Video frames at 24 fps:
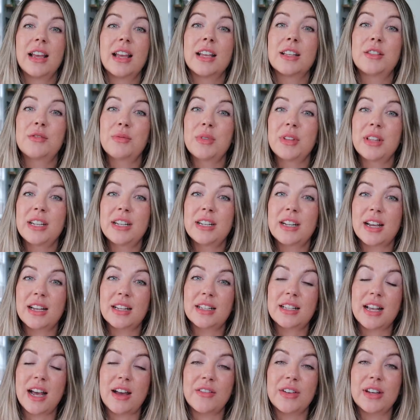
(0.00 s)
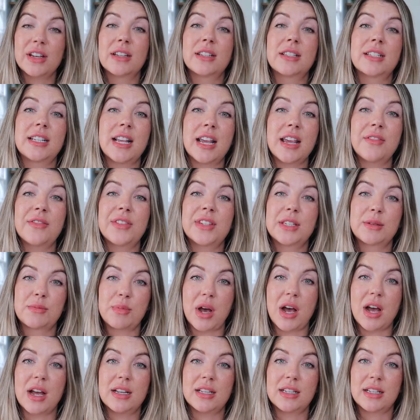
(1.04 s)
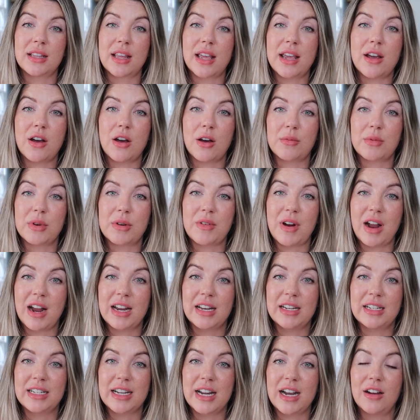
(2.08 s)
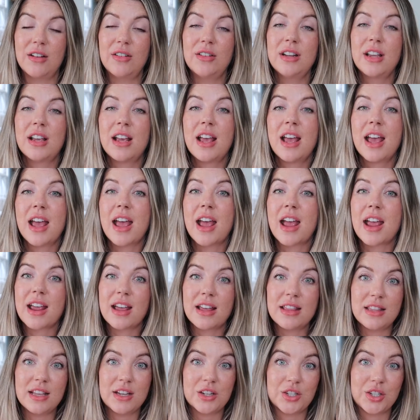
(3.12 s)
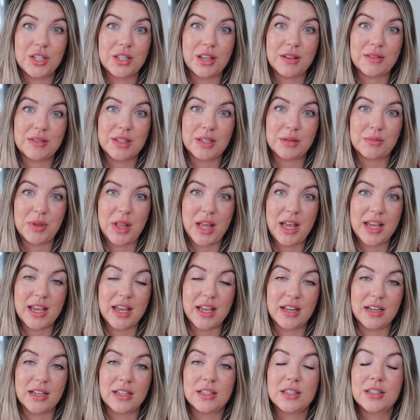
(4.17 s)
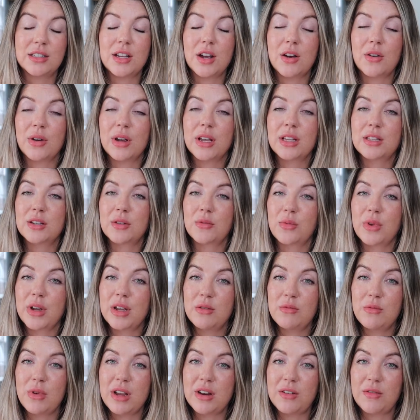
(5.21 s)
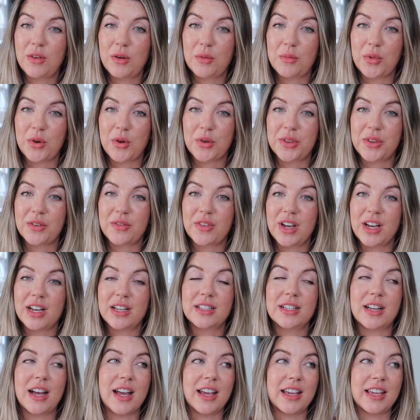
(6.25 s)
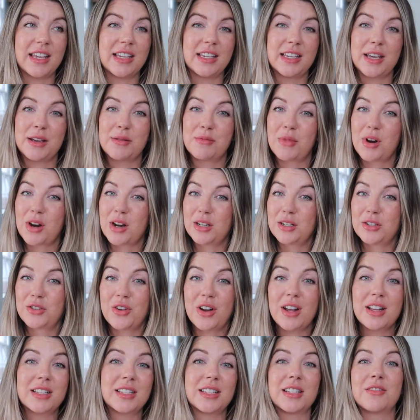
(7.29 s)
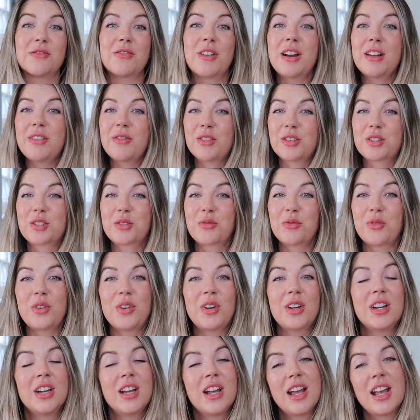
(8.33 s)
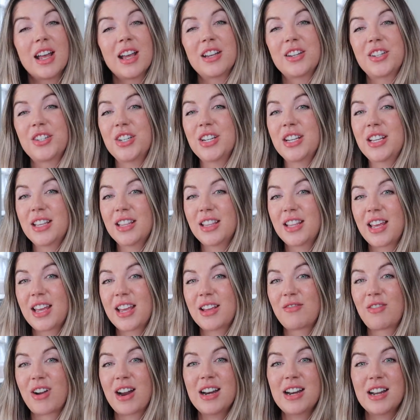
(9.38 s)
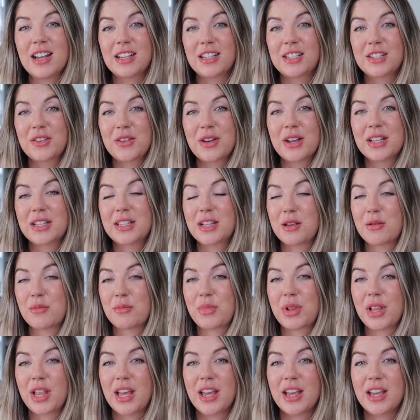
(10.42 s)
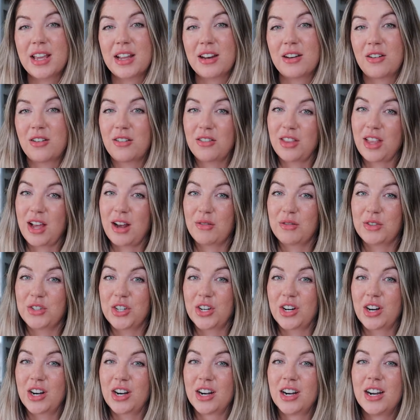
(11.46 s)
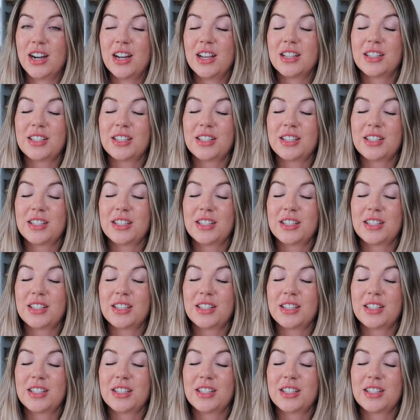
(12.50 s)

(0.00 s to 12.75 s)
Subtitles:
It's really nice having a safe spot to lay Aubrey Ryan down, and that she loves to play in. So it's a win-win for both of us. I can get Martin dressed and ready for school, and she can lay right next to us and play in her lounger.